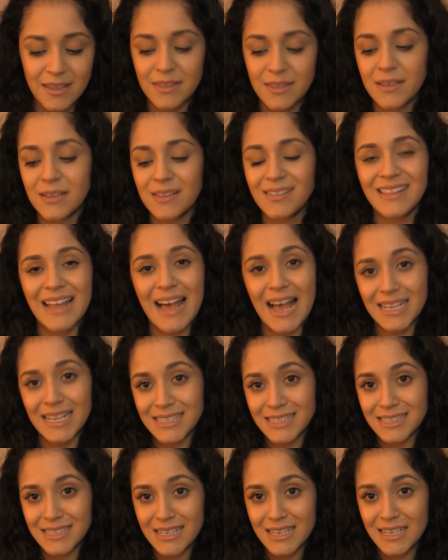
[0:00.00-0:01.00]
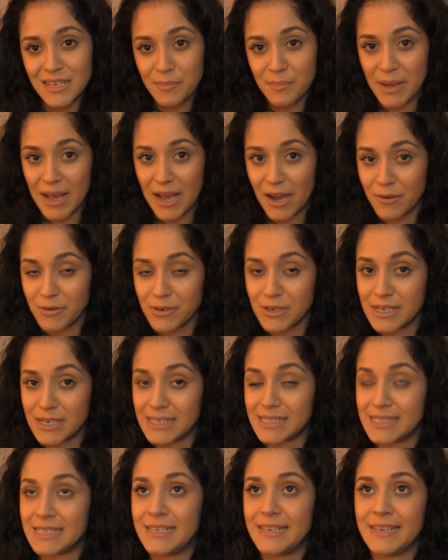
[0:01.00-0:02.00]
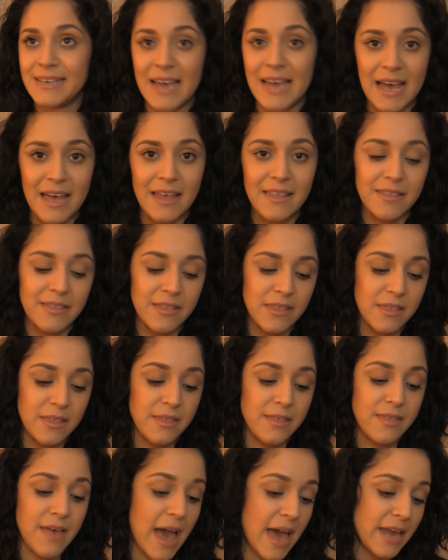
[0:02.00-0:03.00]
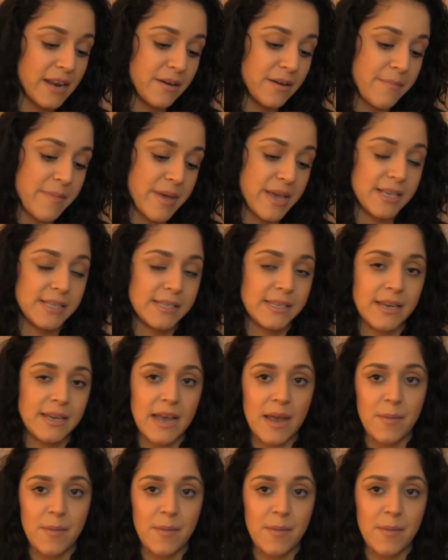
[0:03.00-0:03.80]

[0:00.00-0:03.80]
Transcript: The lasting power is not that amazing.